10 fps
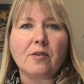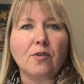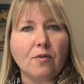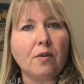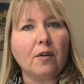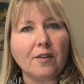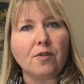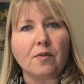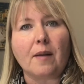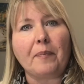you could
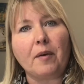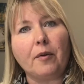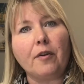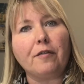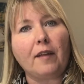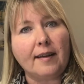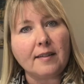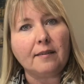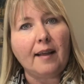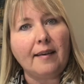do something where you fly
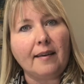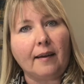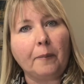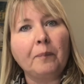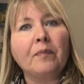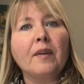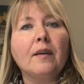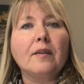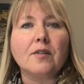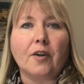to London,
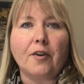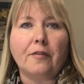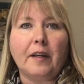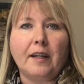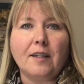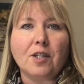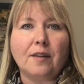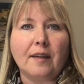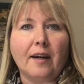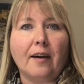start your
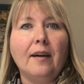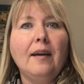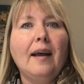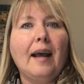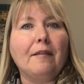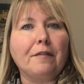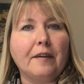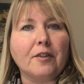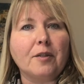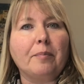vacation there, and
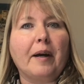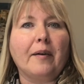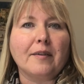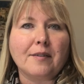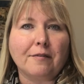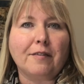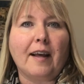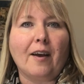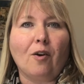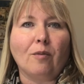finish in Paris and
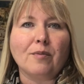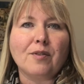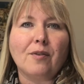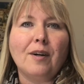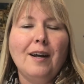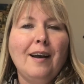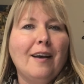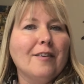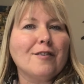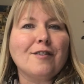fly home. So
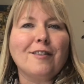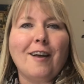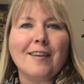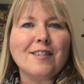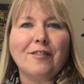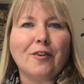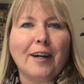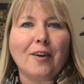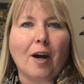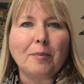there's lots of
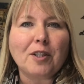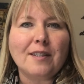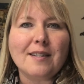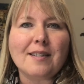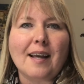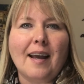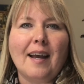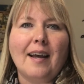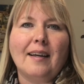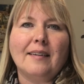great options,
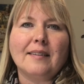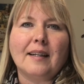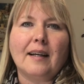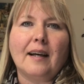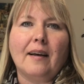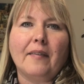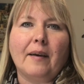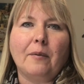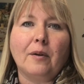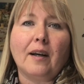and
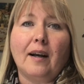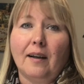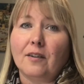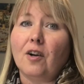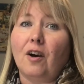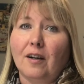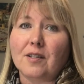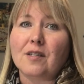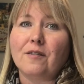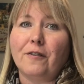that will cut
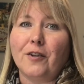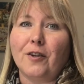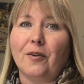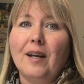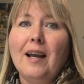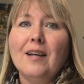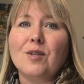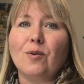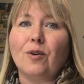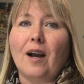costs for you.
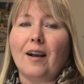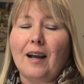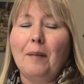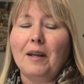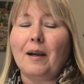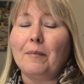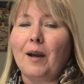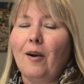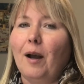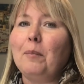So coming up
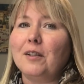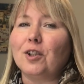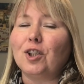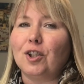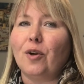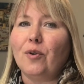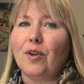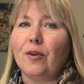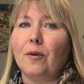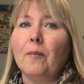now, I'm going to show
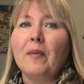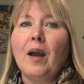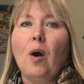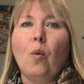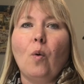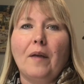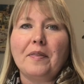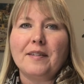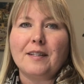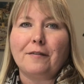you what
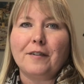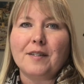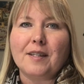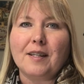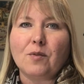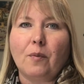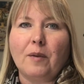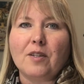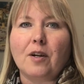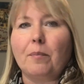the difference is when
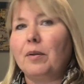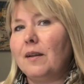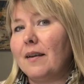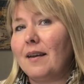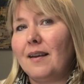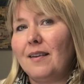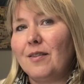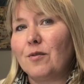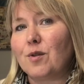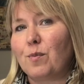we start plugging in
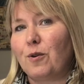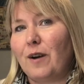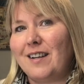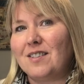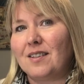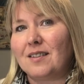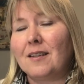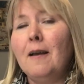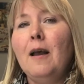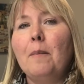those
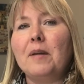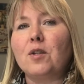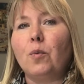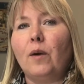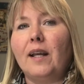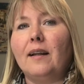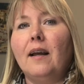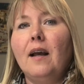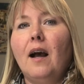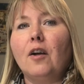prices between
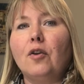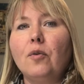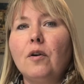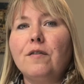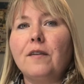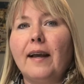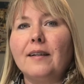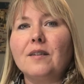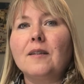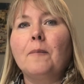Google
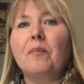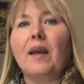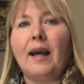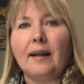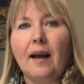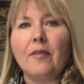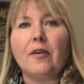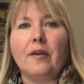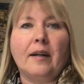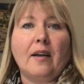Flights and
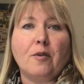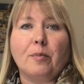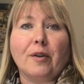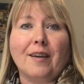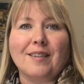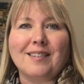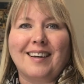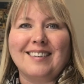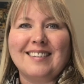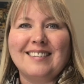another booking
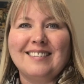site.